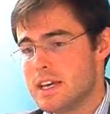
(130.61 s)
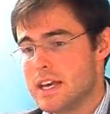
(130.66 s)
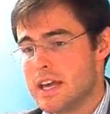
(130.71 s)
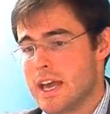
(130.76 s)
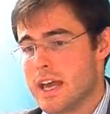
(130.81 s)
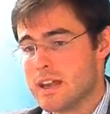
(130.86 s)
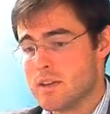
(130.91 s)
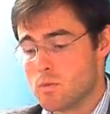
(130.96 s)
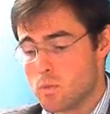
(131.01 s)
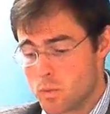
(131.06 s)

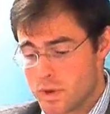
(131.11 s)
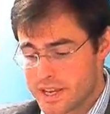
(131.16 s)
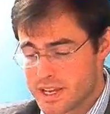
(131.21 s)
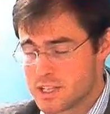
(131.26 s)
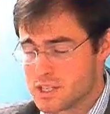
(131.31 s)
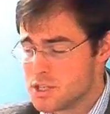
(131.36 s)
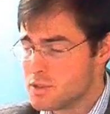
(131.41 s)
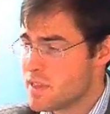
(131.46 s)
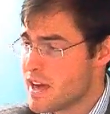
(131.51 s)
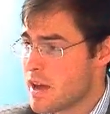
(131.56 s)
And we can
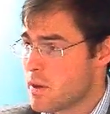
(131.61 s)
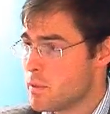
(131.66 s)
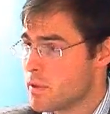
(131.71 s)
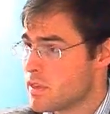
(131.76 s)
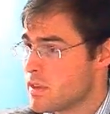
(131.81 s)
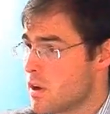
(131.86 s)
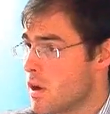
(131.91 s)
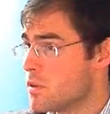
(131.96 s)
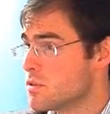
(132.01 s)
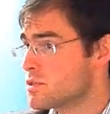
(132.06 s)
do that with
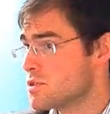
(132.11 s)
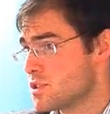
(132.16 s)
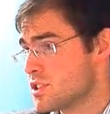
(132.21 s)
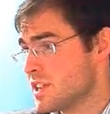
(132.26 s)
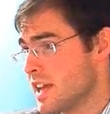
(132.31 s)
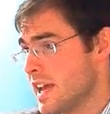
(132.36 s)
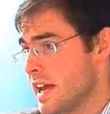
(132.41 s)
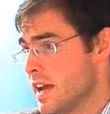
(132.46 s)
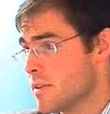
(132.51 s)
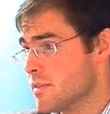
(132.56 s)
the
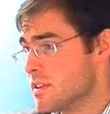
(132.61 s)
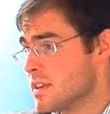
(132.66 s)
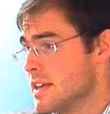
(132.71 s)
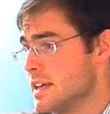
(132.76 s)
ultrasound.